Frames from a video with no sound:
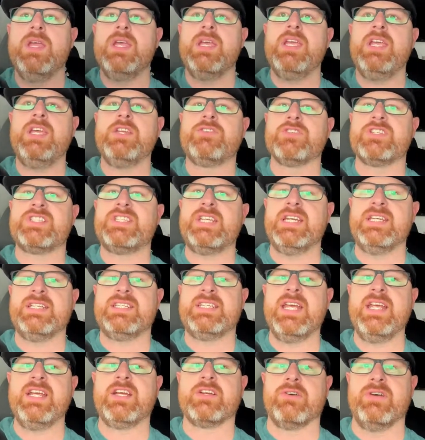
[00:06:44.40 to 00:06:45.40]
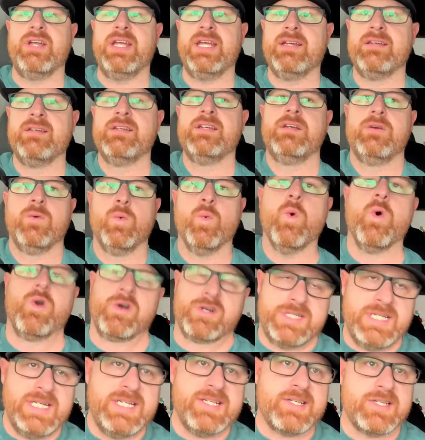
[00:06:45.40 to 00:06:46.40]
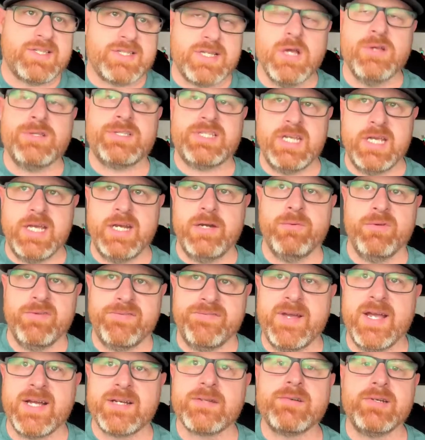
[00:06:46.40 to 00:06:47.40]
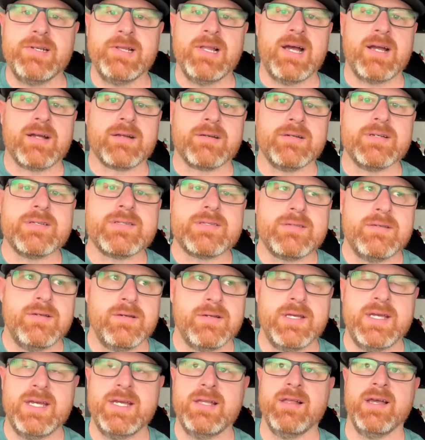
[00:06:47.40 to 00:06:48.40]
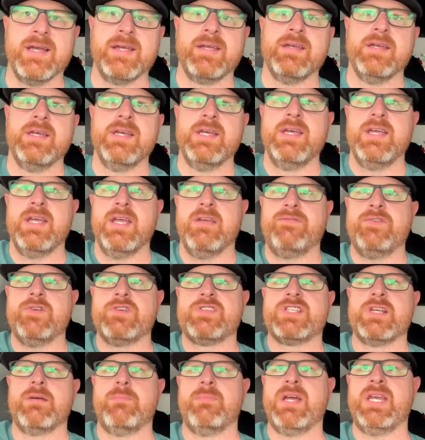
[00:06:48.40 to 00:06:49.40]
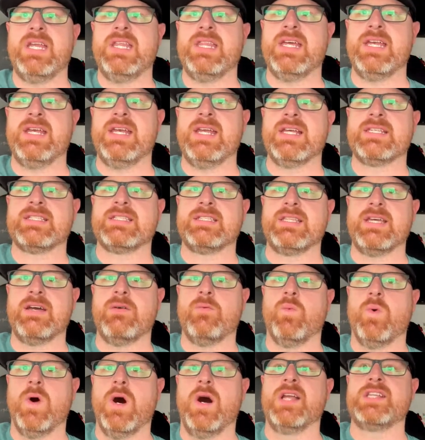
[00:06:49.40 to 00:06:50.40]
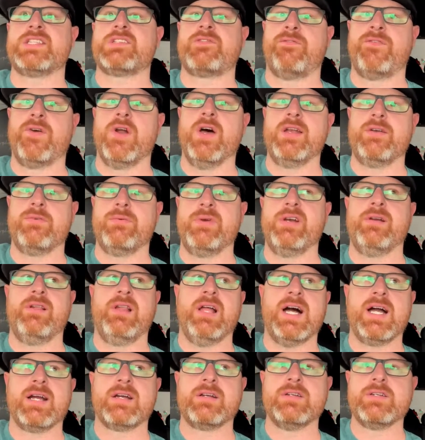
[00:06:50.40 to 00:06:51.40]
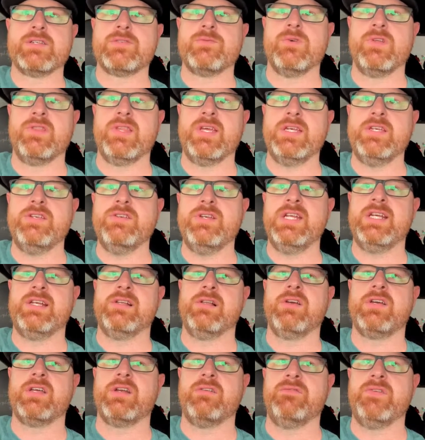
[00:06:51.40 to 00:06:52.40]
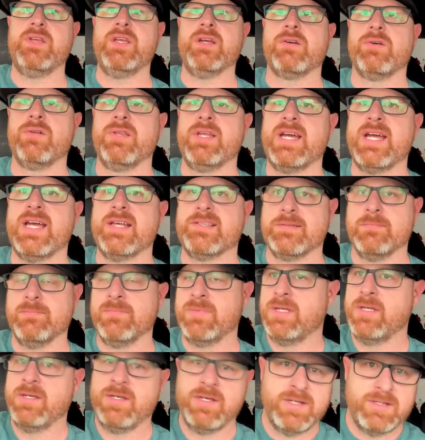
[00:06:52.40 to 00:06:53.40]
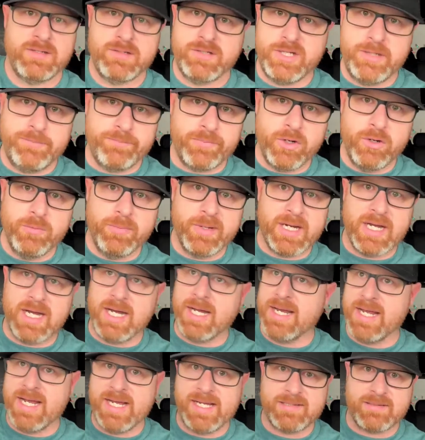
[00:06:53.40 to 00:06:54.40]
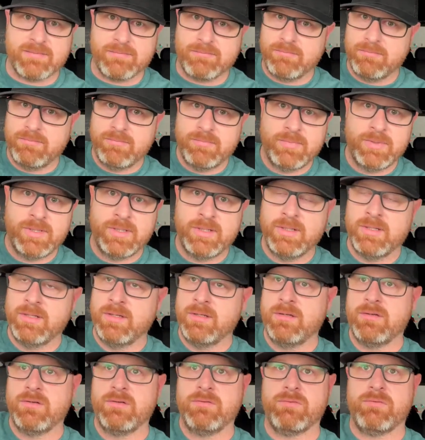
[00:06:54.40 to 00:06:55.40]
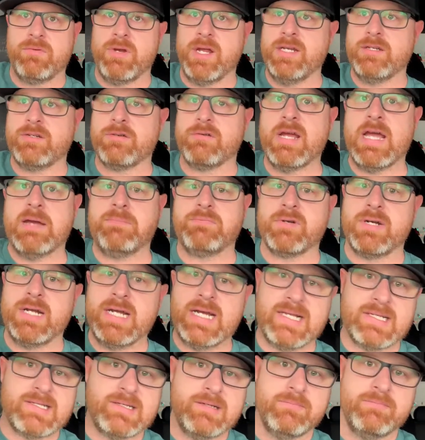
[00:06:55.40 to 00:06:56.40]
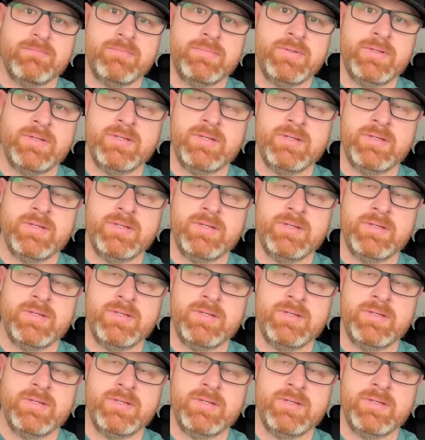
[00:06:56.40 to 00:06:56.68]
interested in tinkering, warranties associated with factory lockers. Okay, like if you're somebody that wants front and rear lockers, well then you need to look at a vehicle that has them. Jeep Rubicon has them. Ranger Raptor has them.